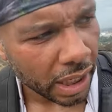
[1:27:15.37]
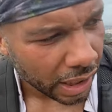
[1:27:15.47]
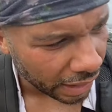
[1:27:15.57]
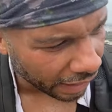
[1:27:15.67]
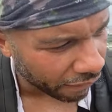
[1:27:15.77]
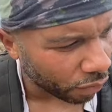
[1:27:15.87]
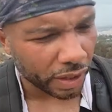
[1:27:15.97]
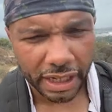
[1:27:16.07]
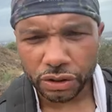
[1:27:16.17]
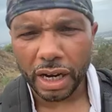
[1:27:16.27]
And even when
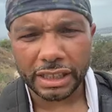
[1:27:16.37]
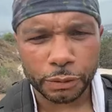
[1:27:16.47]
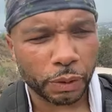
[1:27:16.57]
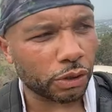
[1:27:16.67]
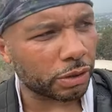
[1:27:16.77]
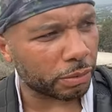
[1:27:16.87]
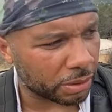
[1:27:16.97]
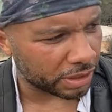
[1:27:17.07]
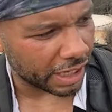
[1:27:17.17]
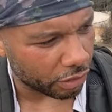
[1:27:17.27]
he tried to sprinkle some
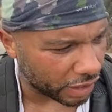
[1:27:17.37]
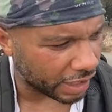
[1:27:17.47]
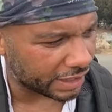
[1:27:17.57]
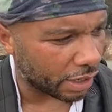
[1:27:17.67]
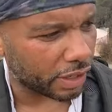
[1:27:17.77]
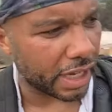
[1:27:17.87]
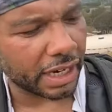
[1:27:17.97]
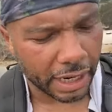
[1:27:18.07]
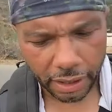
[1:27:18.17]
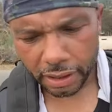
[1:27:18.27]
integrity in
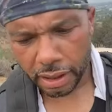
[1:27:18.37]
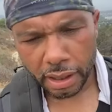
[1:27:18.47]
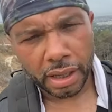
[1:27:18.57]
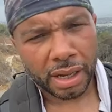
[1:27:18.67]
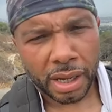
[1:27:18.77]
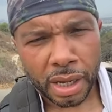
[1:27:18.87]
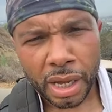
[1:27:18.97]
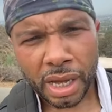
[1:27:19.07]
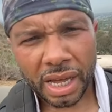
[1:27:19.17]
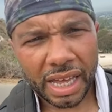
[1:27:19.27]
there,
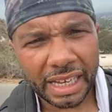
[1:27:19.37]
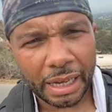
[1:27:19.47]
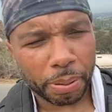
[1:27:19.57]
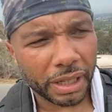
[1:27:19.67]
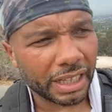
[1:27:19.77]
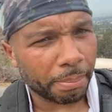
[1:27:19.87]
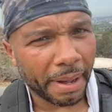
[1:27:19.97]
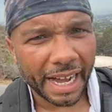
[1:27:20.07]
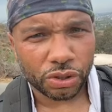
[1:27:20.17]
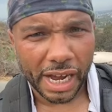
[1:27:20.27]
he completely
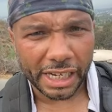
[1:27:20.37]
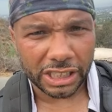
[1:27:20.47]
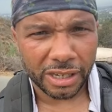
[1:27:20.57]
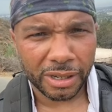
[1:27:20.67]
backtracks